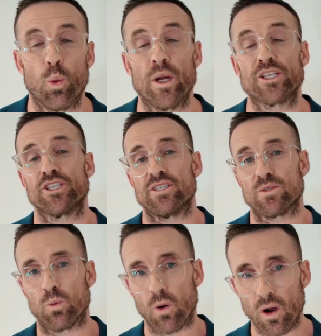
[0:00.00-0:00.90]
which
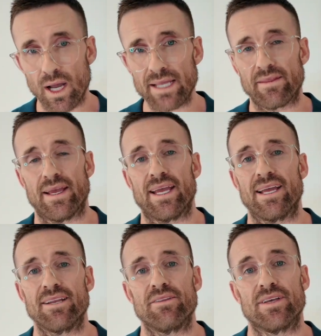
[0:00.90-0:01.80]
is why
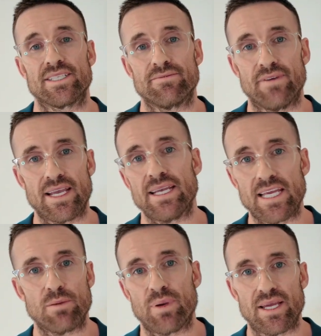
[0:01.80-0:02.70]
then this
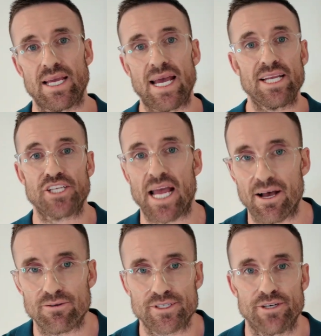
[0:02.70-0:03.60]
VDPH
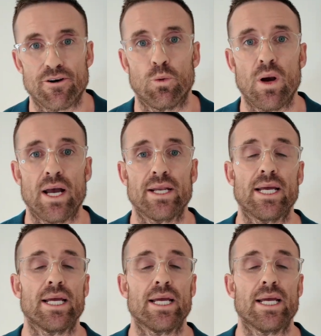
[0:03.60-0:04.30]
L01